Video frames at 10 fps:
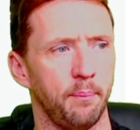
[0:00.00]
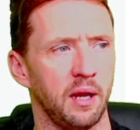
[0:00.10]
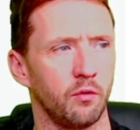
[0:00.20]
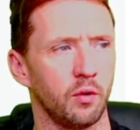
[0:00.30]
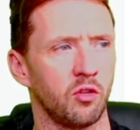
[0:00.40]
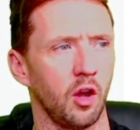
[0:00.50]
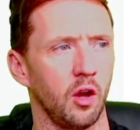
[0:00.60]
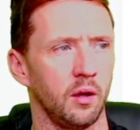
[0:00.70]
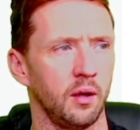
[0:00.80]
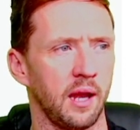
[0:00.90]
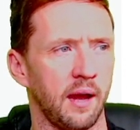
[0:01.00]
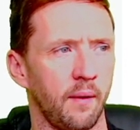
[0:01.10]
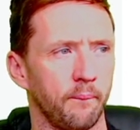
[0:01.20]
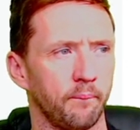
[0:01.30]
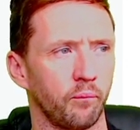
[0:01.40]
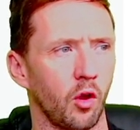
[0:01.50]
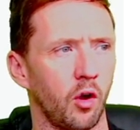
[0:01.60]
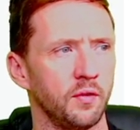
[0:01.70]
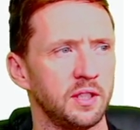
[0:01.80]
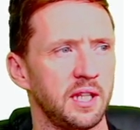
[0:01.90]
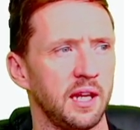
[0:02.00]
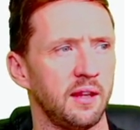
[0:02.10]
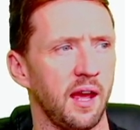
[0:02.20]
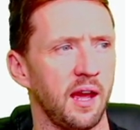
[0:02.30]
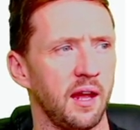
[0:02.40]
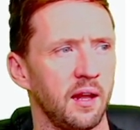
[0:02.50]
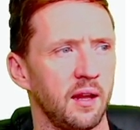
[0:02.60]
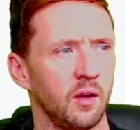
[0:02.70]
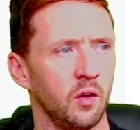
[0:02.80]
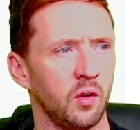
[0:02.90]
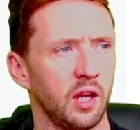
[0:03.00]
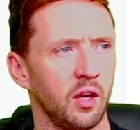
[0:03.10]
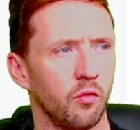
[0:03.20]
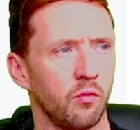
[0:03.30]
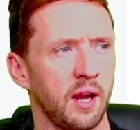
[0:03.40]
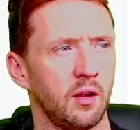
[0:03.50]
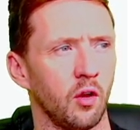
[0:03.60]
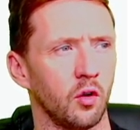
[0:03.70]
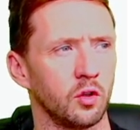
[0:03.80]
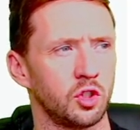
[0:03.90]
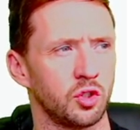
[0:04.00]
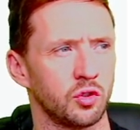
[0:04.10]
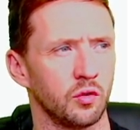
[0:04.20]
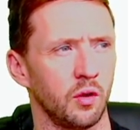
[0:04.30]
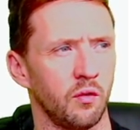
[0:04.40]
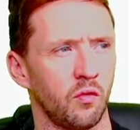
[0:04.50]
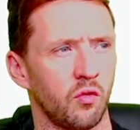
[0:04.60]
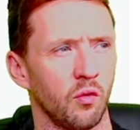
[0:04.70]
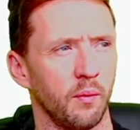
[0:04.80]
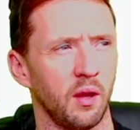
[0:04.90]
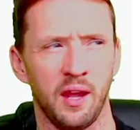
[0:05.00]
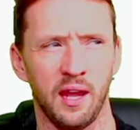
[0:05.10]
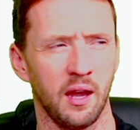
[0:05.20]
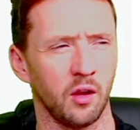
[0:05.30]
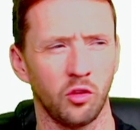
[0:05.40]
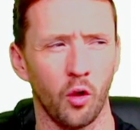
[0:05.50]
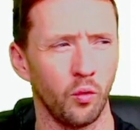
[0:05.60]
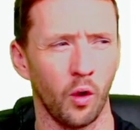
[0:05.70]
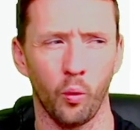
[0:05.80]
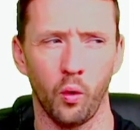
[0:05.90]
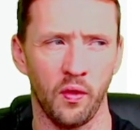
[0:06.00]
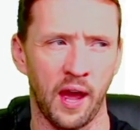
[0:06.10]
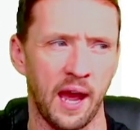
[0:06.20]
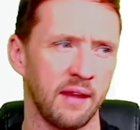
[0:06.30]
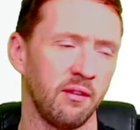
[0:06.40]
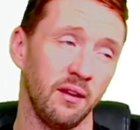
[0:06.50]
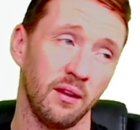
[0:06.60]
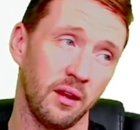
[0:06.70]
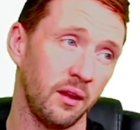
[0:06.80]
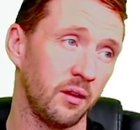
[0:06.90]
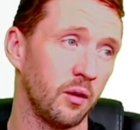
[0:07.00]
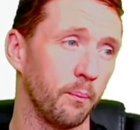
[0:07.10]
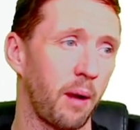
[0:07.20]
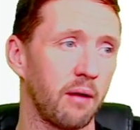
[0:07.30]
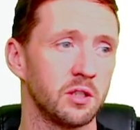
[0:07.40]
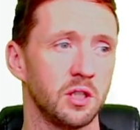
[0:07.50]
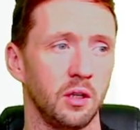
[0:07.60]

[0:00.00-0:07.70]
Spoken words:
of return. Now, obviously, they're looking at Red Dodge, somewhere here. I don't know what that has in comparison.